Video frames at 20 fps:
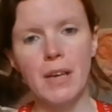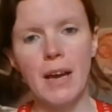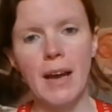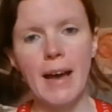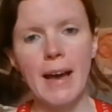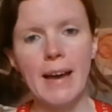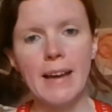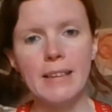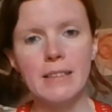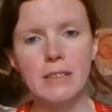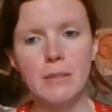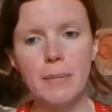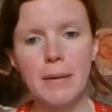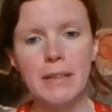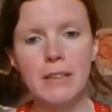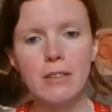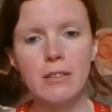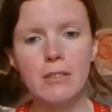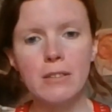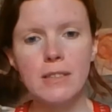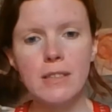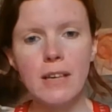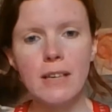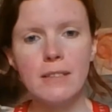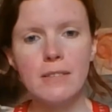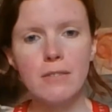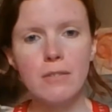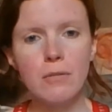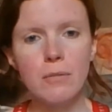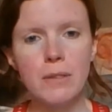And depending on the size
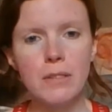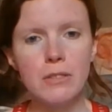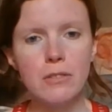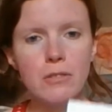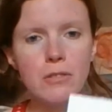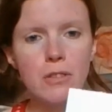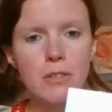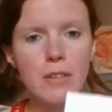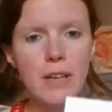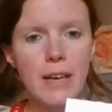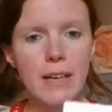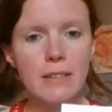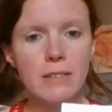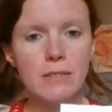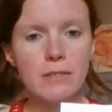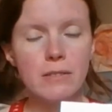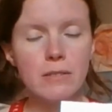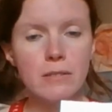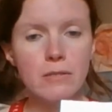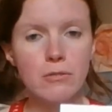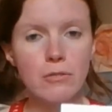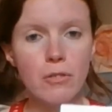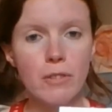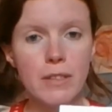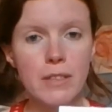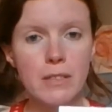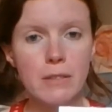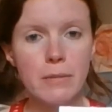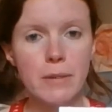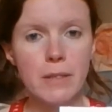of the window, you can draw it
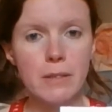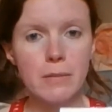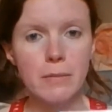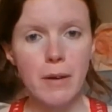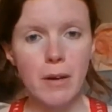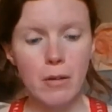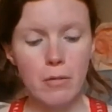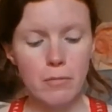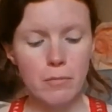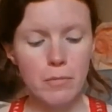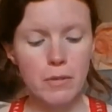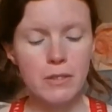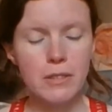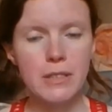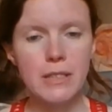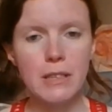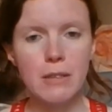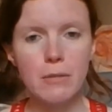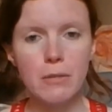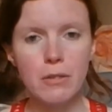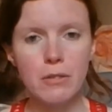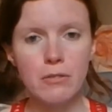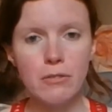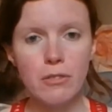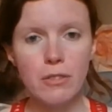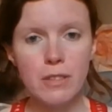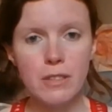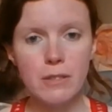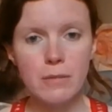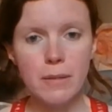this way as well. But today we're going to draw it
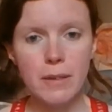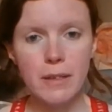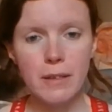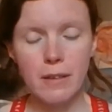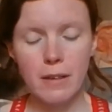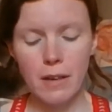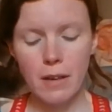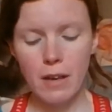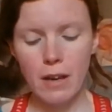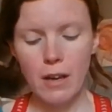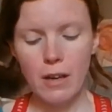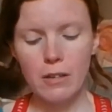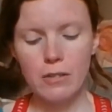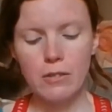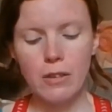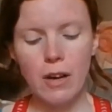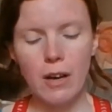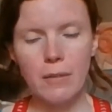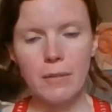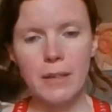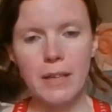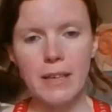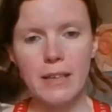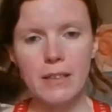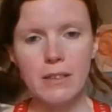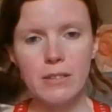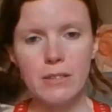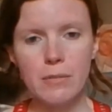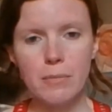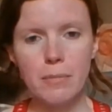this way. So I would like you
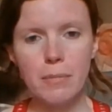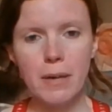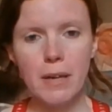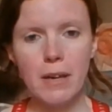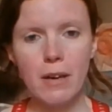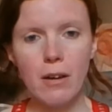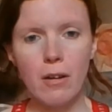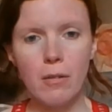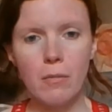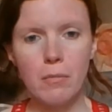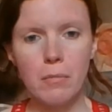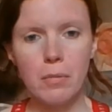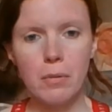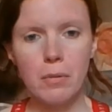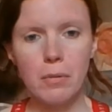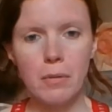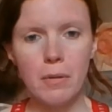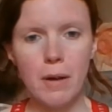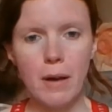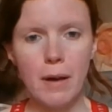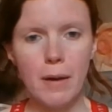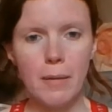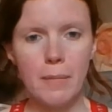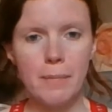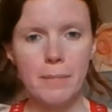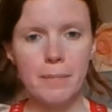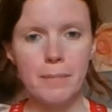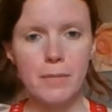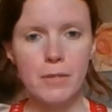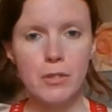to pick up
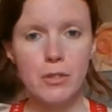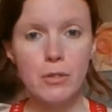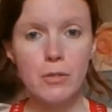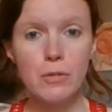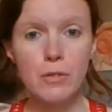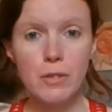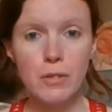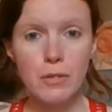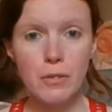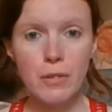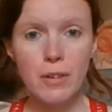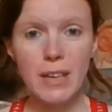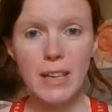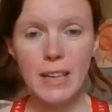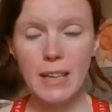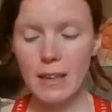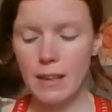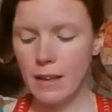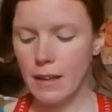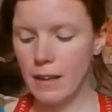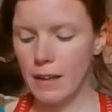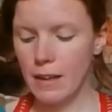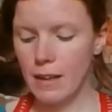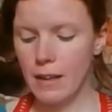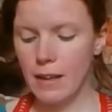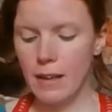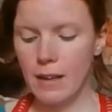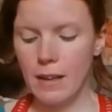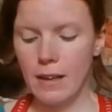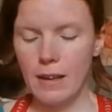2 to 3
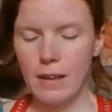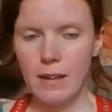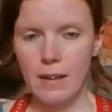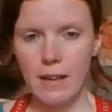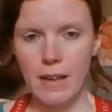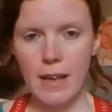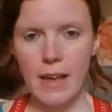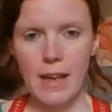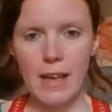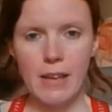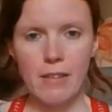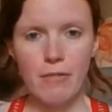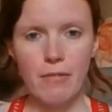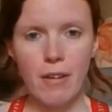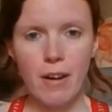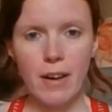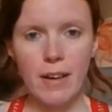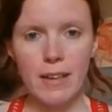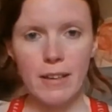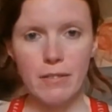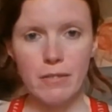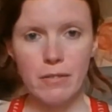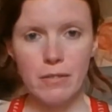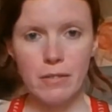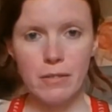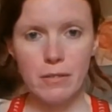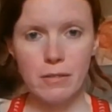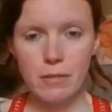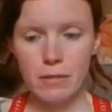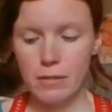A5
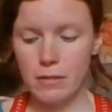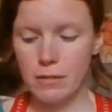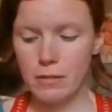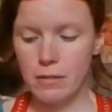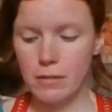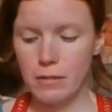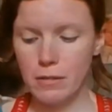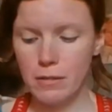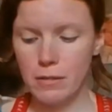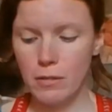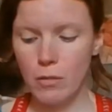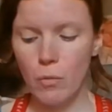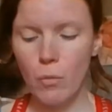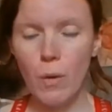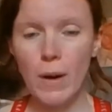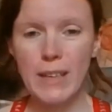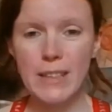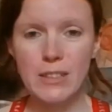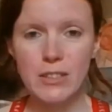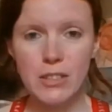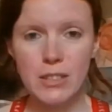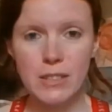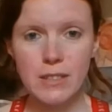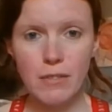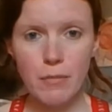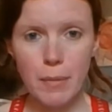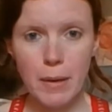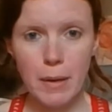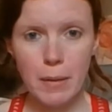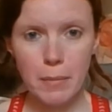white sheets
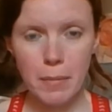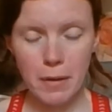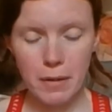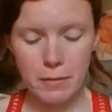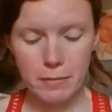of paper.